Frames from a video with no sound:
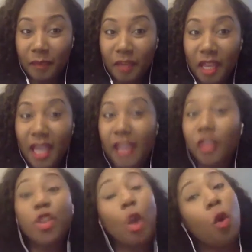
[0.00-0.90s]
Right. And it's
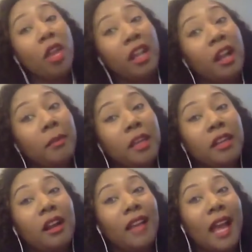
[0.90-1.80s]
right. showing up in
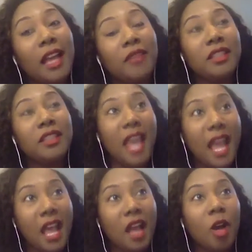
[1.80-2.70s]
our lives
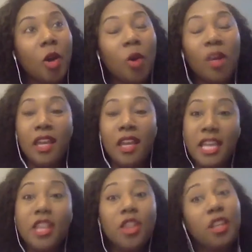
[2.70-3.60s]
now
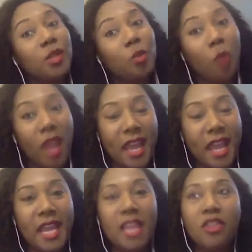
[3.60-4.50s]
in this
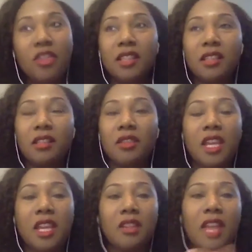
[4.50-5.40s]
way. And this is the
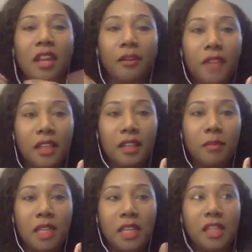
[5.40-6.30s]
thing that offended
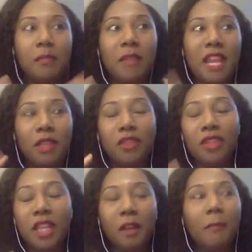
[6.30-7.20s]
me. And it made me
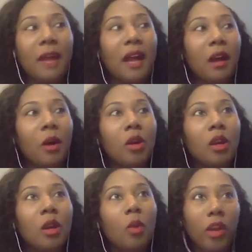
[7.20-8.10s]
think about
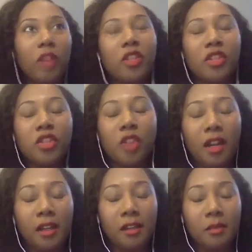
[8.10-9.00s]
where this
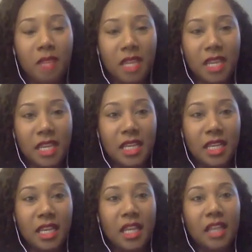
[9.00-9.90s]
started in me
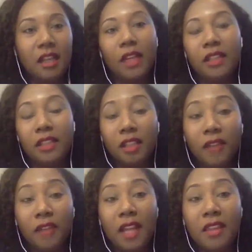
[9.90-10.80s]
and I've
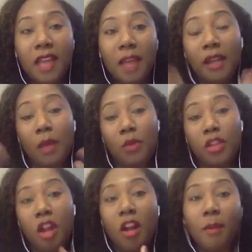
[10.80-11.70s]
identified that, but I want to
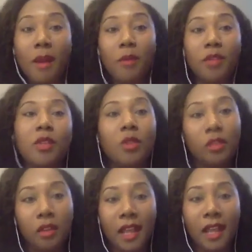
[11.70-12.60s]
talk about what's going
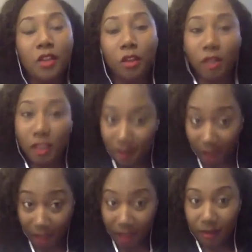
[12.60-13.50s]
on now. So you can
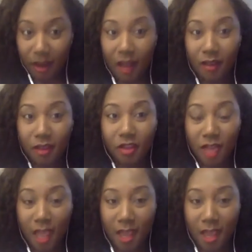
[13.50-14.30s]
acknowledge right. that.